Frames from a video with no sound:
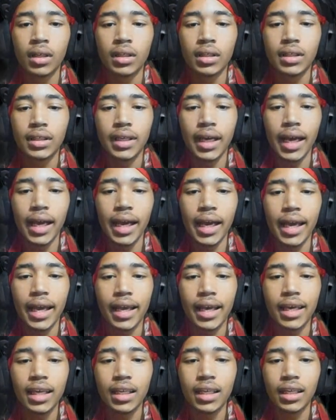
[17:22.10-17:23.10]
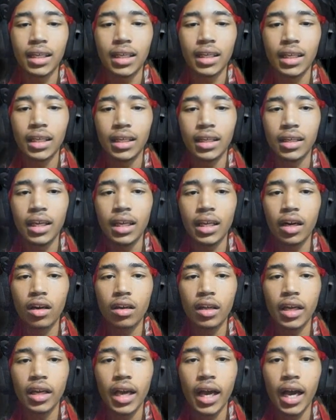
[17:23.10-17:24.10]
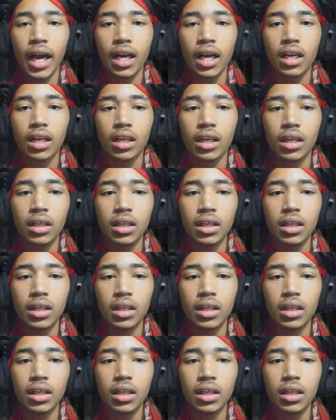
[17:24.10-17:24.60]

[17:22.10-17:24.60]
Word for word: Dang, he he literally got cooked.